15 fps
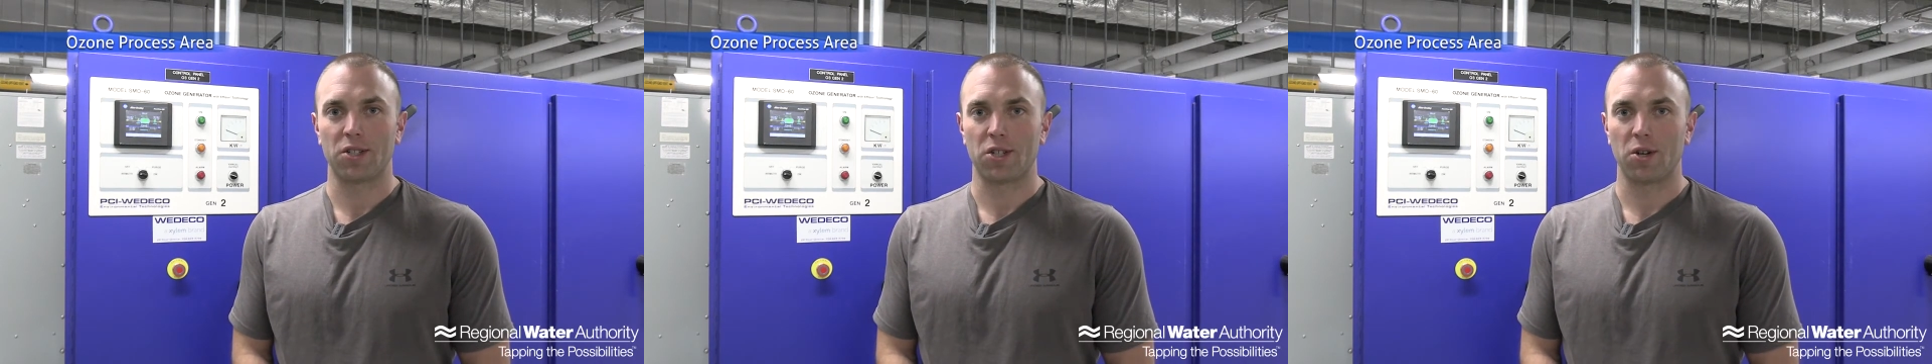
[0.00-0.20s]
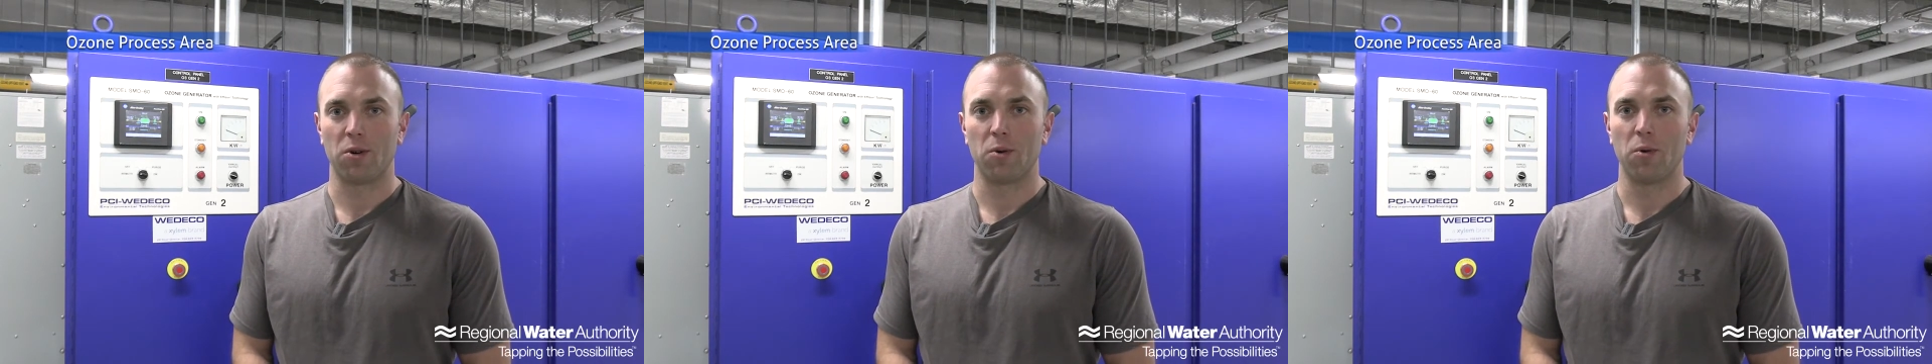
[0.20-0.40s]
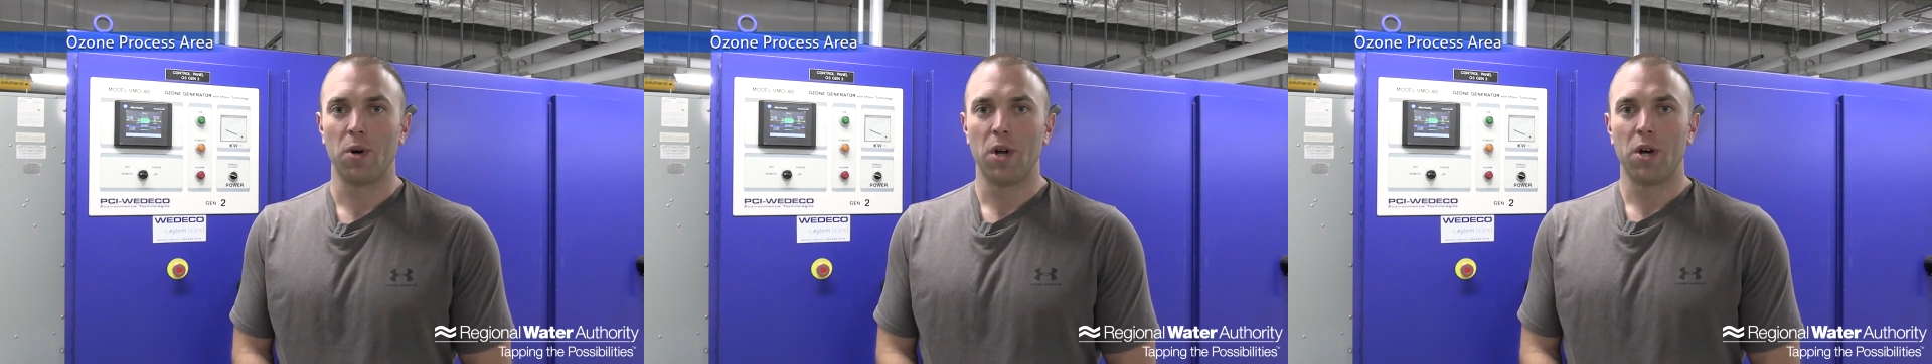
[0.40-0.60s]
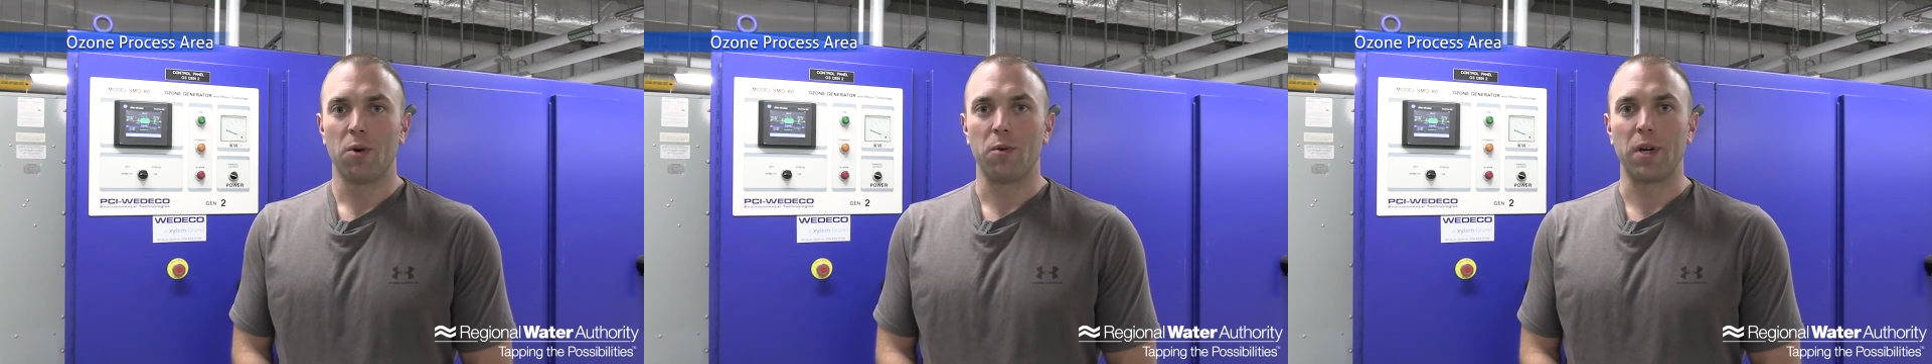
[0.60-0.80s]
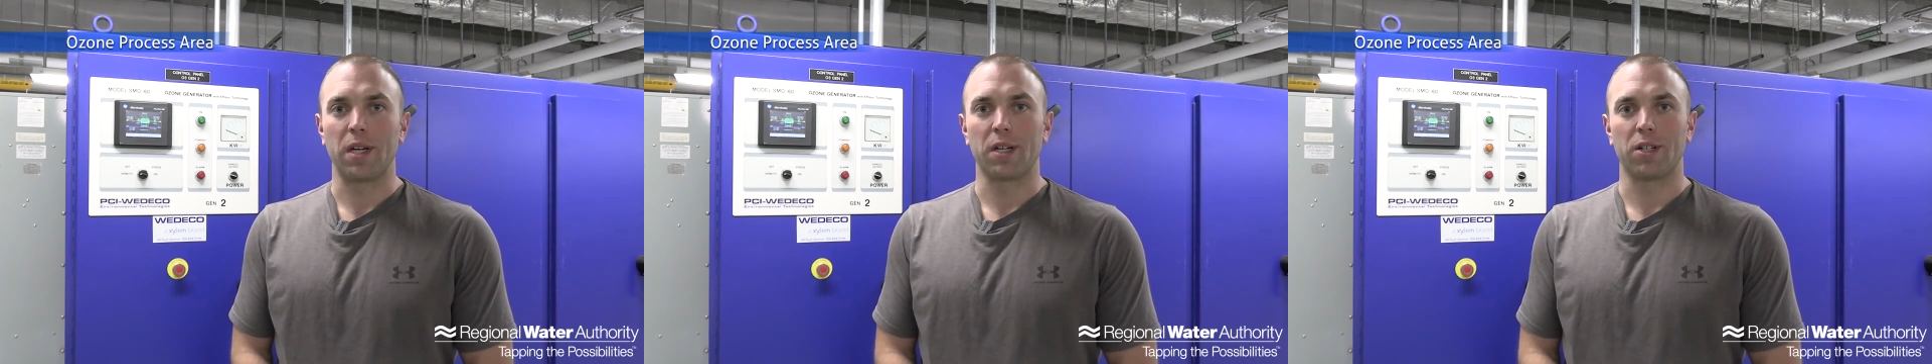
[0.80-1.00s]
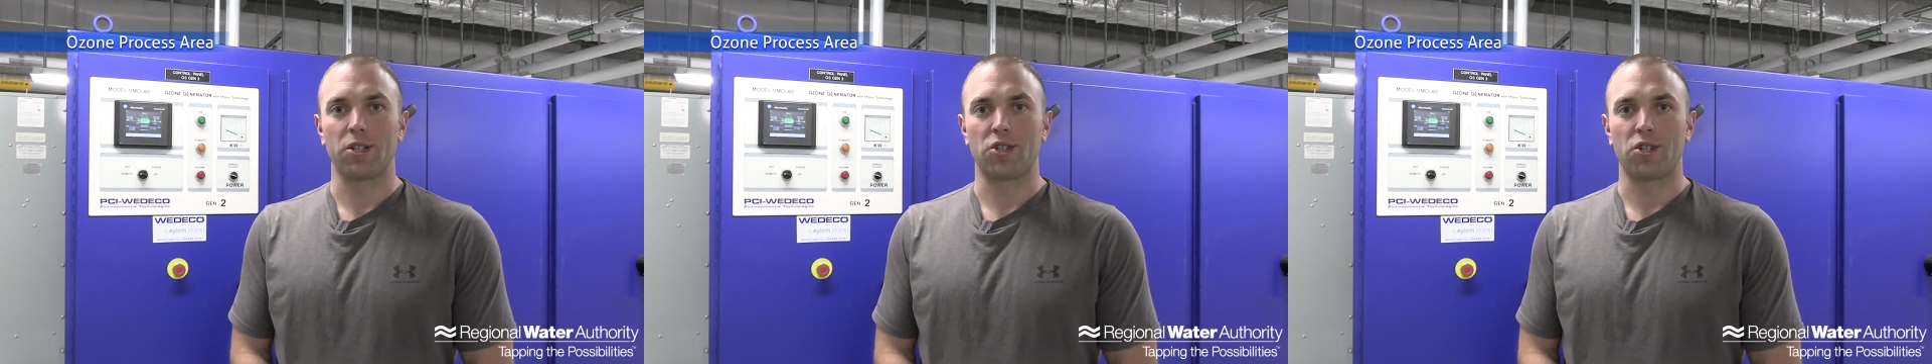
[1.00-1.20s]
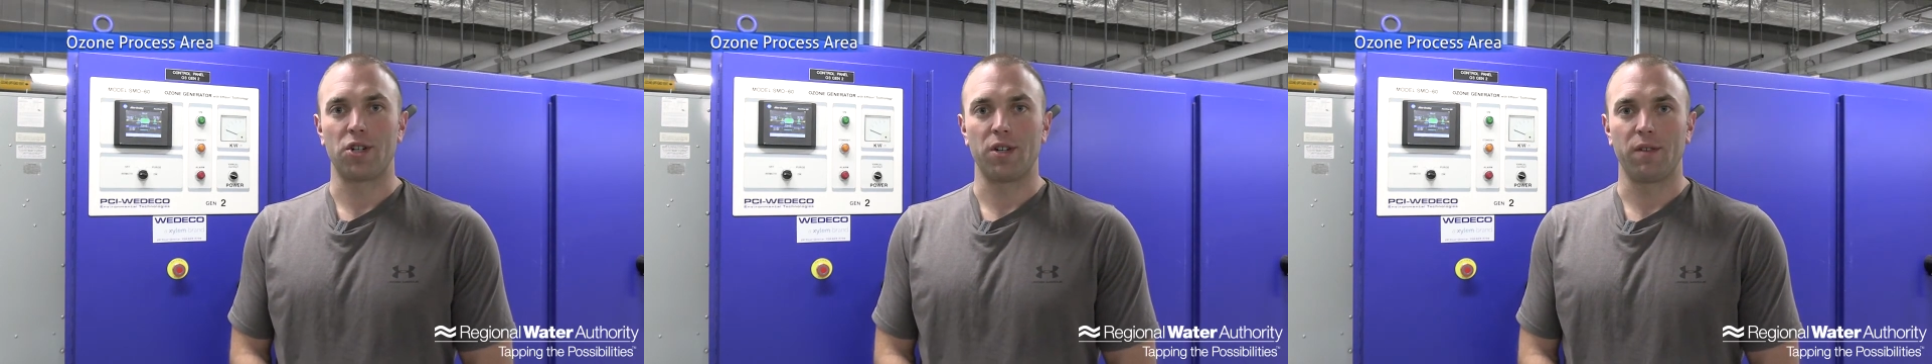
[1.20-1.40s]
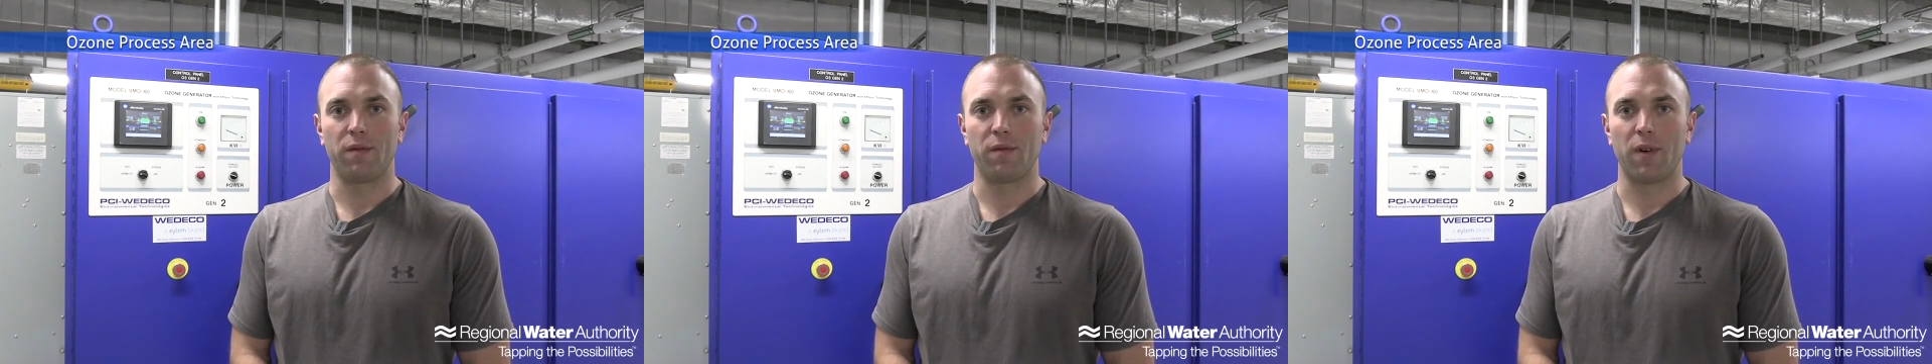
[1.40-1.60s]
So we can
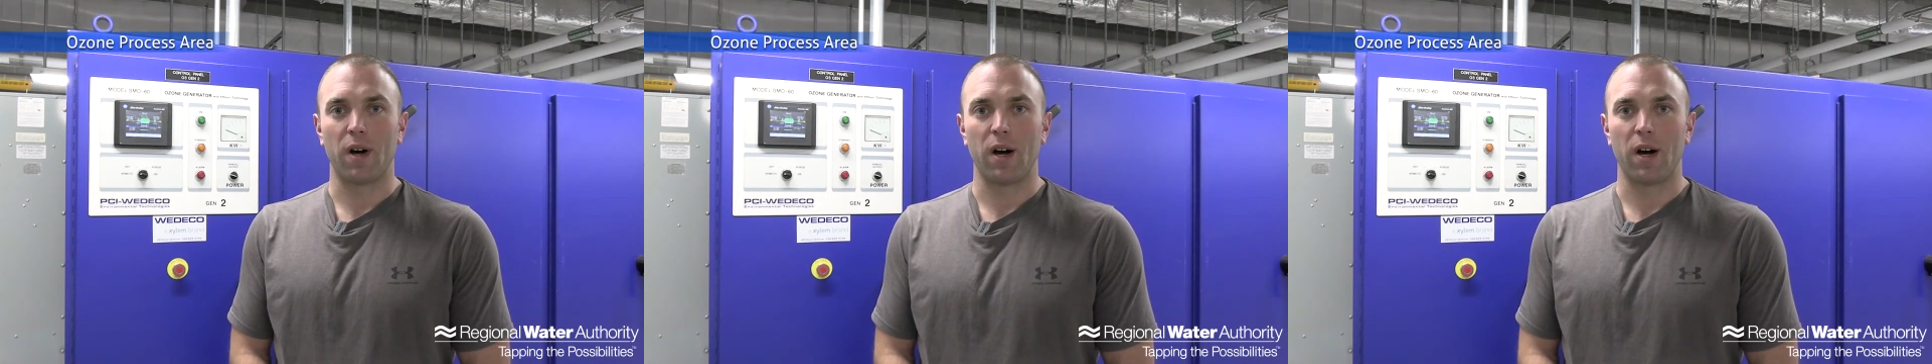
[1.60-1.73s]
achieve